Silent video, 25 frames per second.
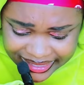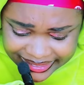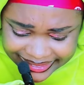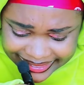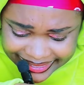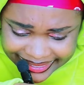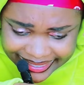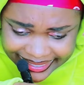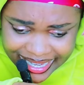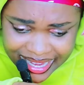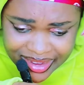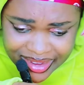
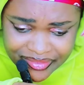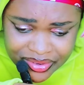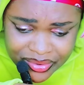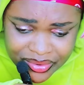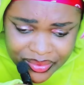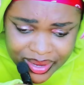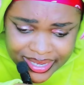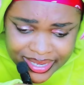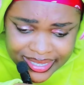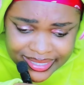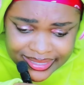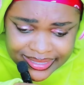Like,
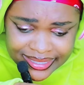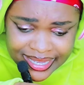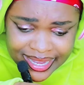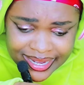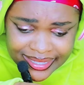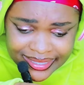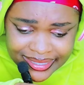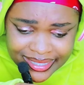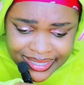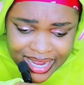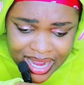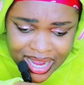everyone is
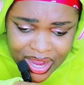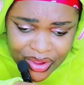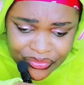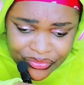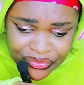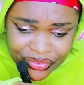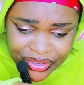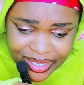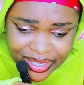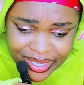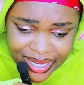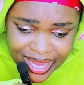carrying a
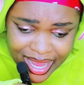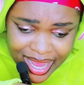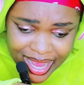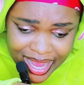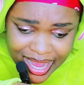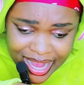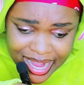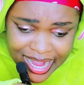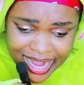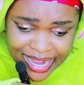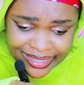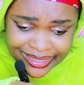
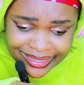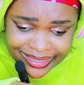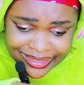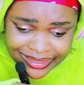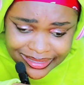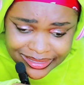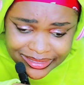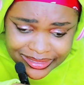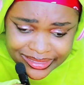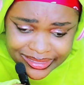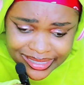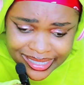flag.
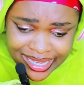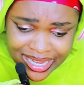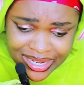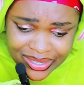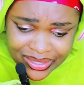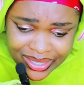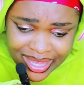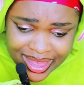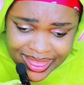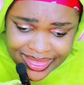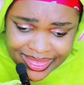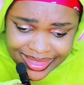Take a
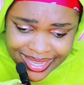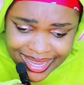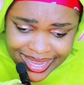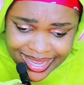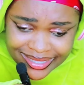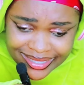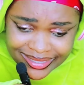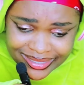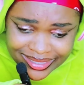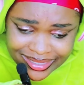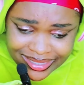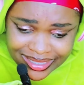look at
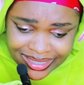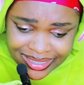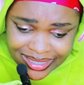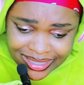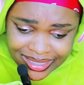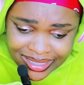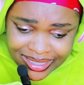that.